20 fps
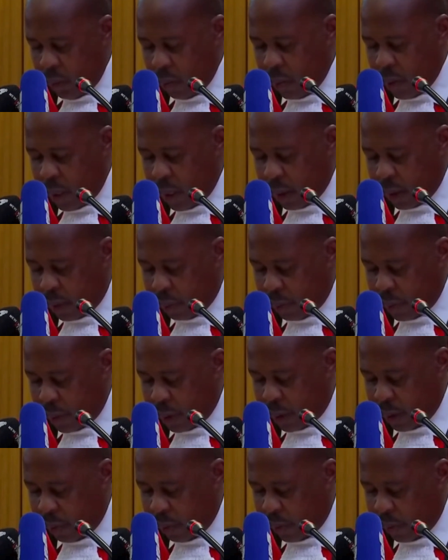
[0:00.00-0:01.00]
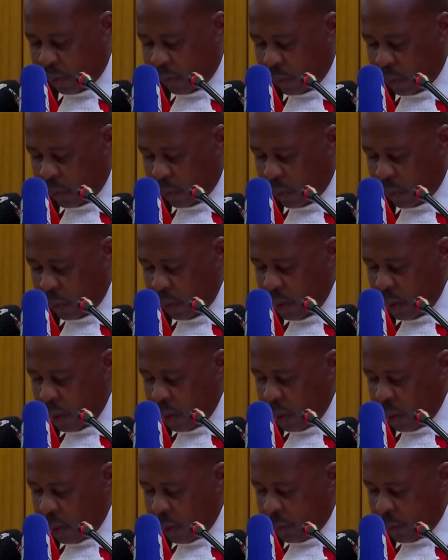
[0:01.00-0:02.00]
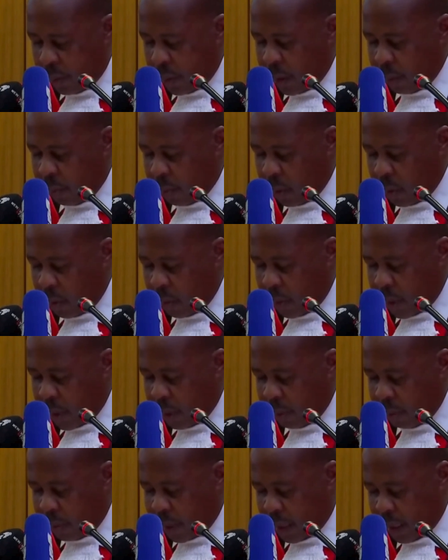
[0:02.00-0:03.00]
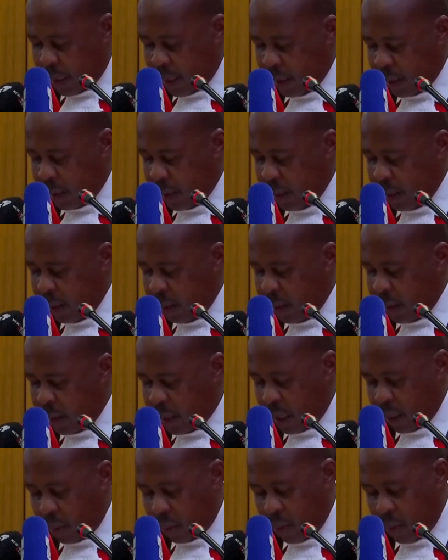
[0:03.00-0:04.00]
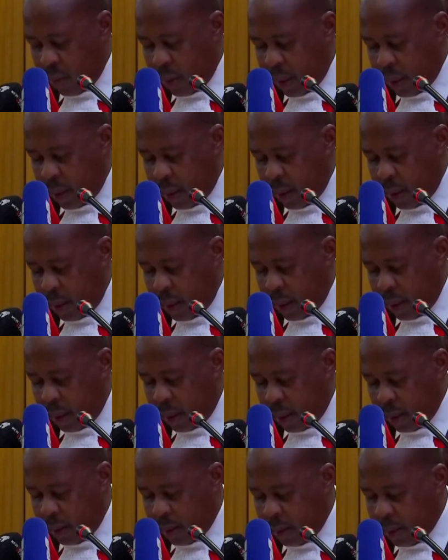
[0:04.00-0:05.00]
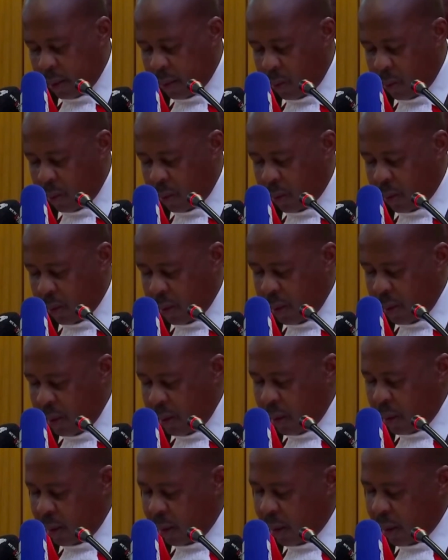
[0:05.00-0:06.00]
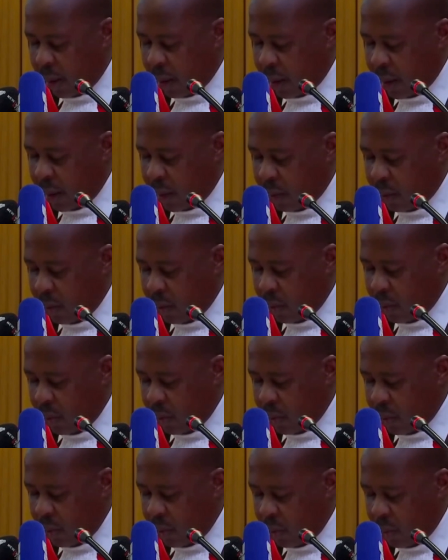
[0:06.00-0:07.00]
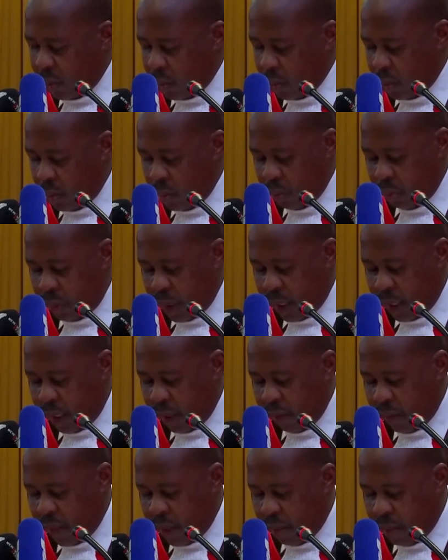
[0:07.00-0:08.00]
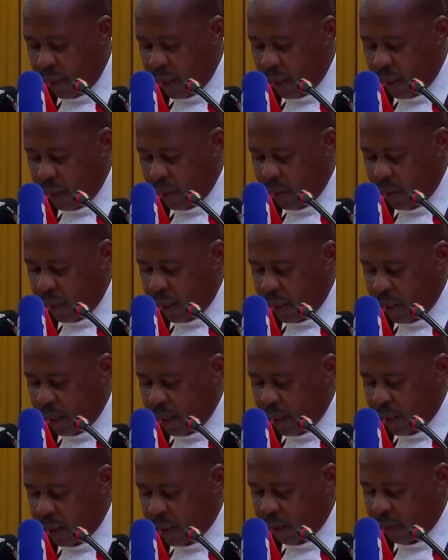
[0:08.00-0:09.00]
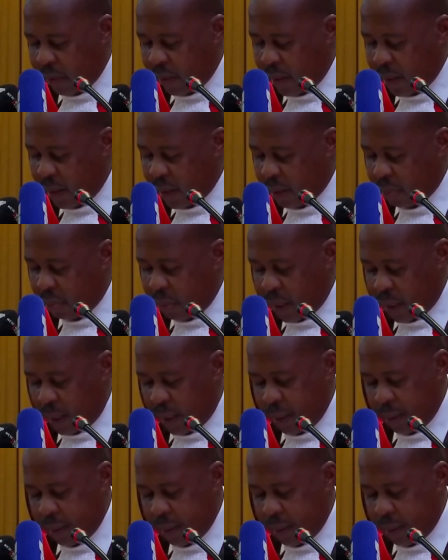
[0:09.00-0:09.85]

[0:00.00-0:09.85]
who are responsible for promulgating draconian and racist laws that led to you behave the manner you did 37 years back.